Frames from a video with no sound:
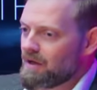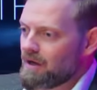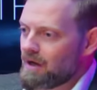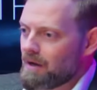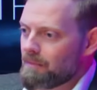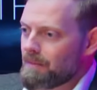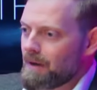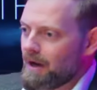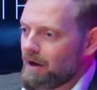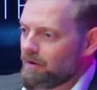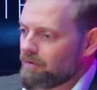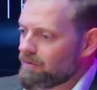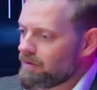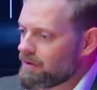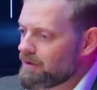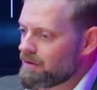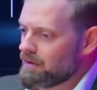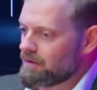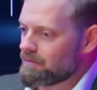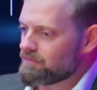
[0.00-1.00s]
about
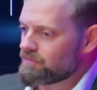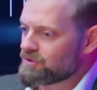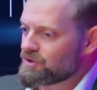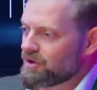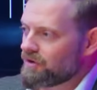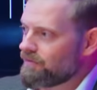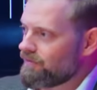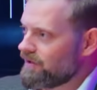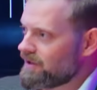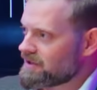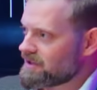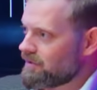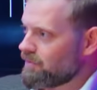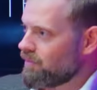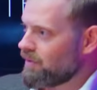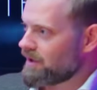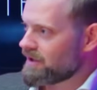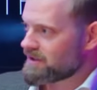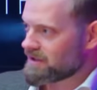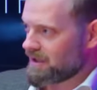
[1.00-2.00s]
service and
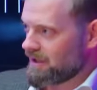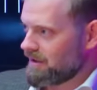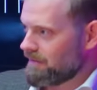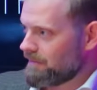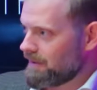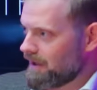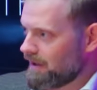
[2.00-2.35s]
what it's going to be